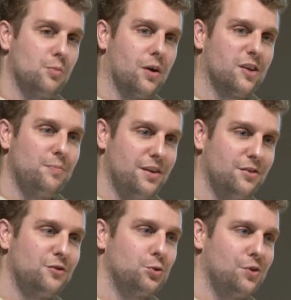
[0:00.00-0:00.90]
more
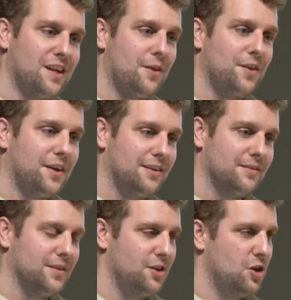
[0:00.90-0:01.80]
expensive tools out there.